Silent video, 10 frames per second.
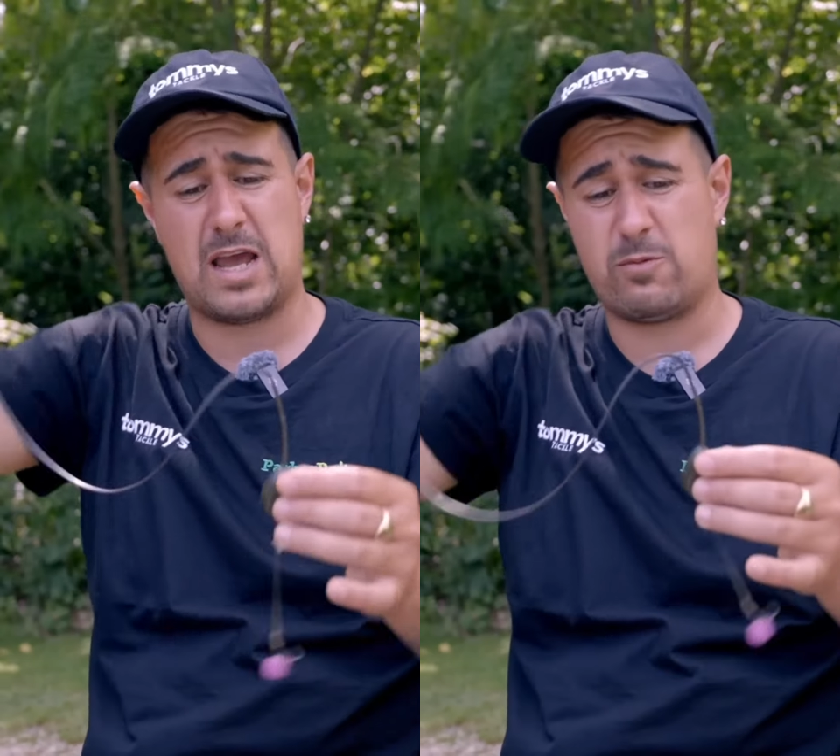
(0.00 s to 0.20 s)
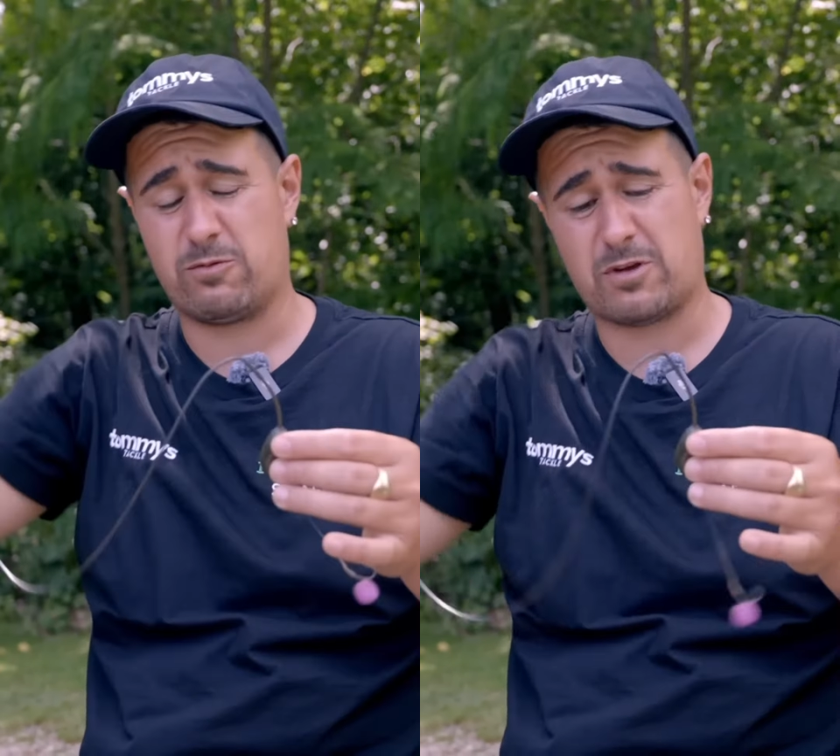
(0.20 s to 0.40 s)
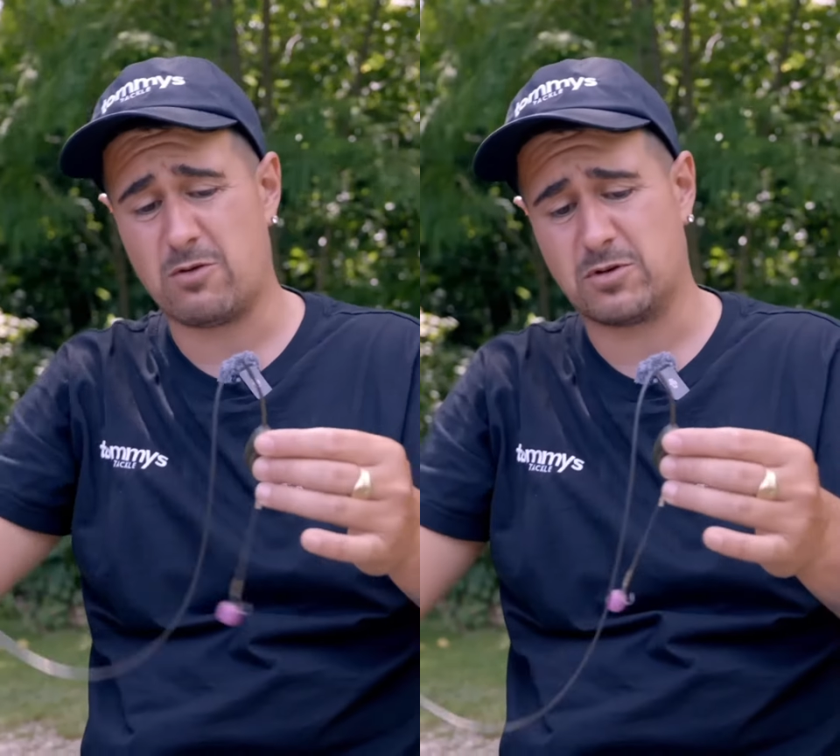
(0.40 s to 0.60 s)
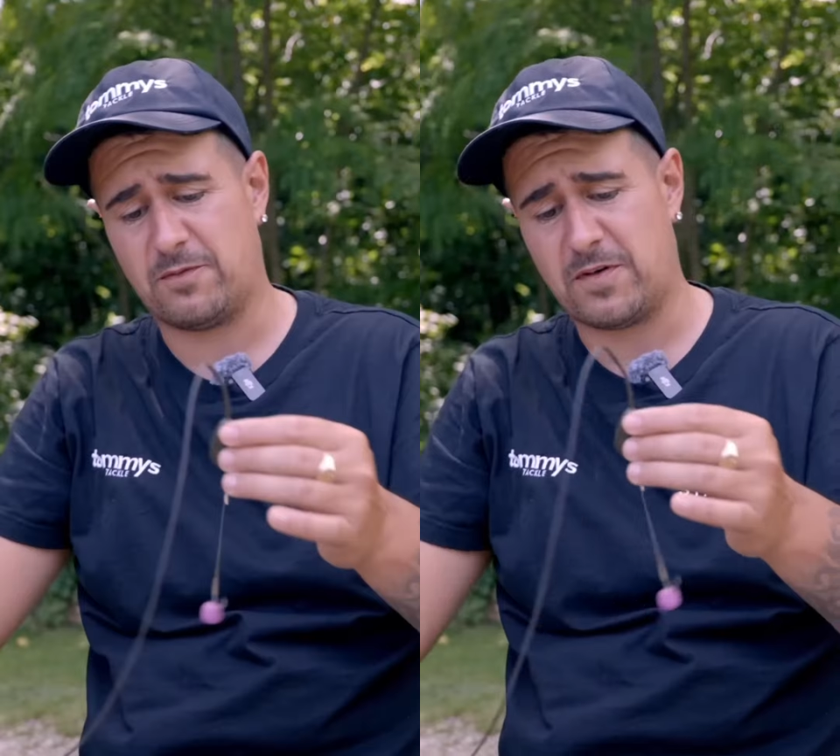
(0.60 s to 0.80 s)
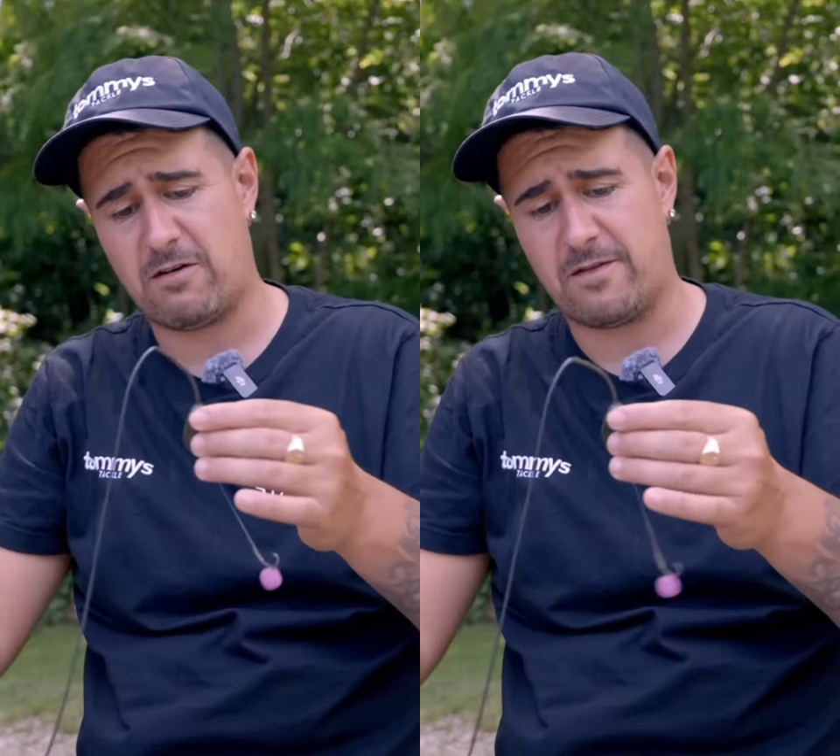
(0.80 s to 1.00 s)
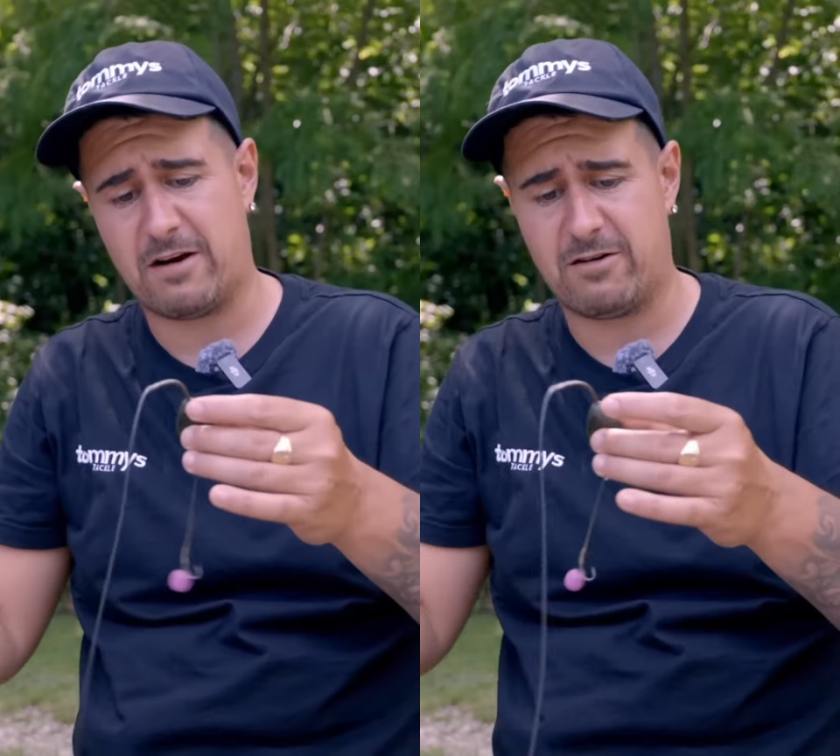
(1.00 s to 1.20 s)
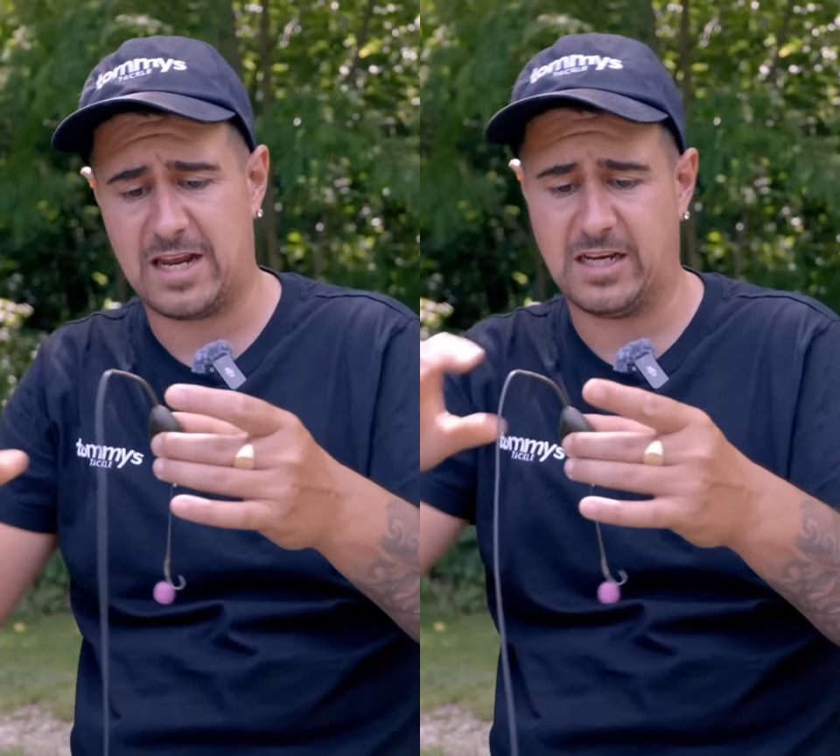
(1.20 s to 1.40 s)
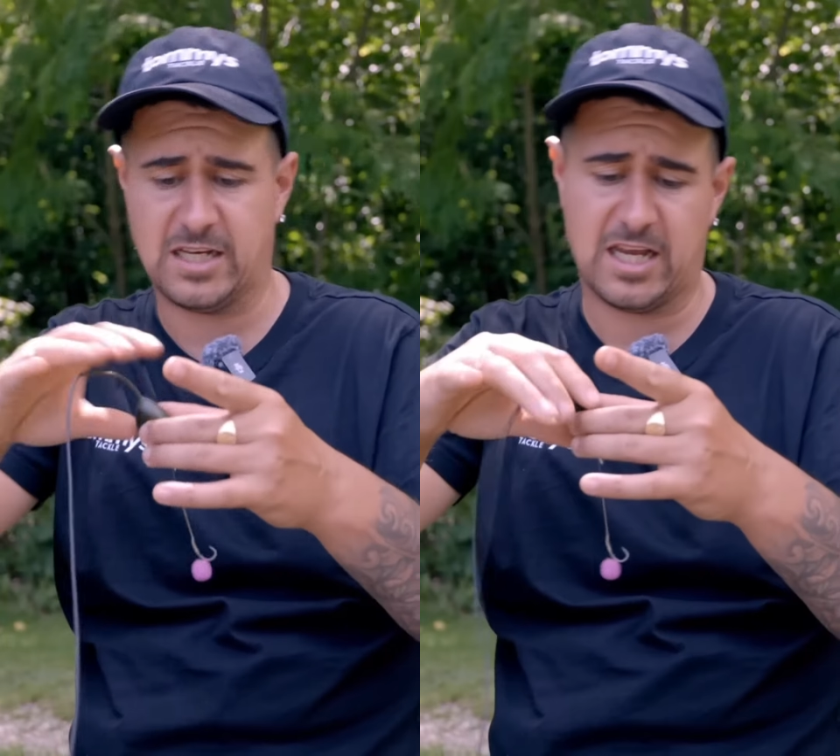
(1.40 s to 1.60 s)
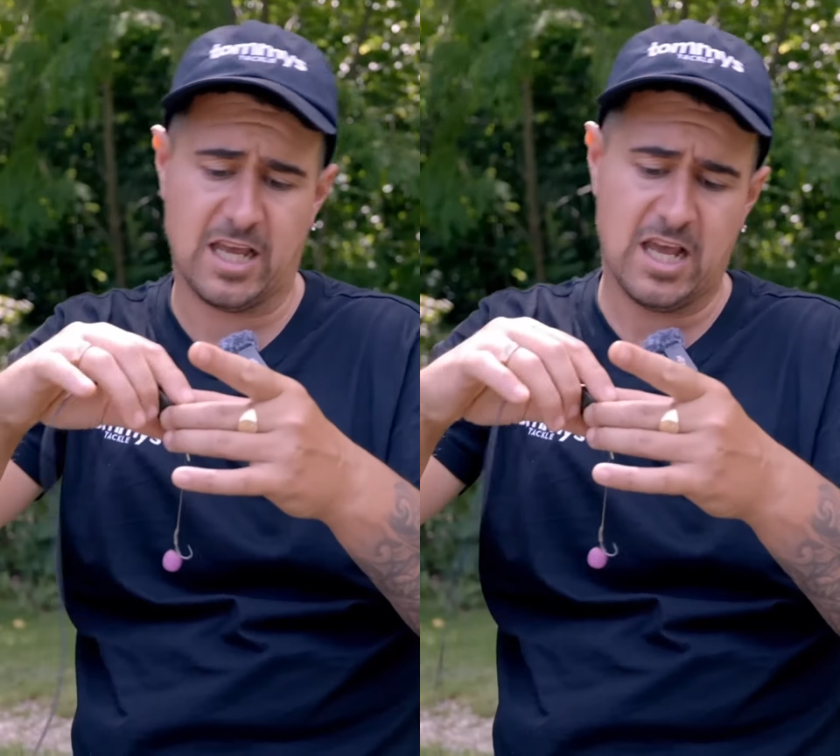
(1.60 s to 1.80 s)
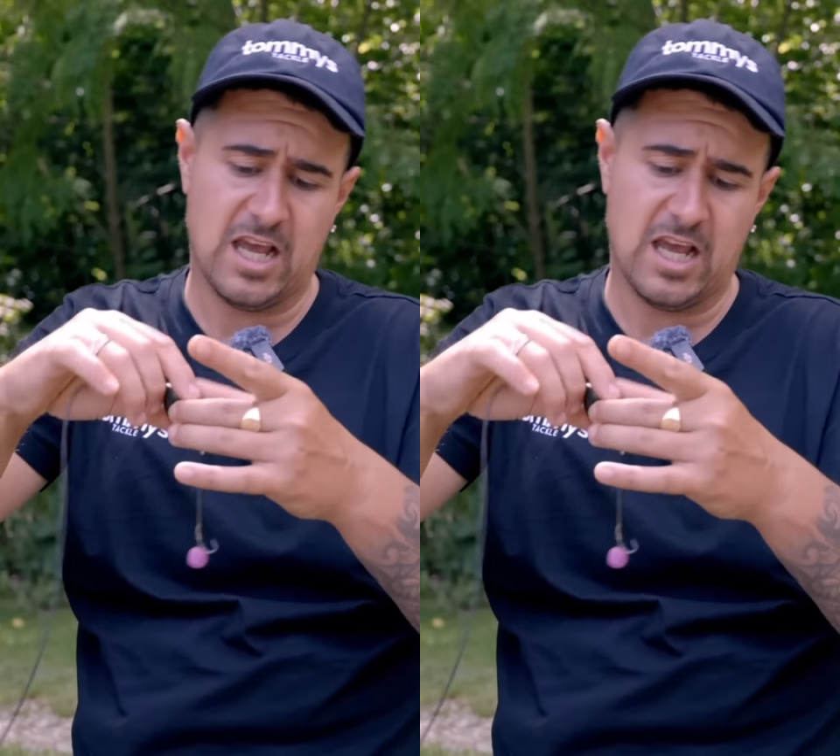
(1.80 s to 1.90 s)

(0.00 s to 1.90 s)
it goes on very, very easy.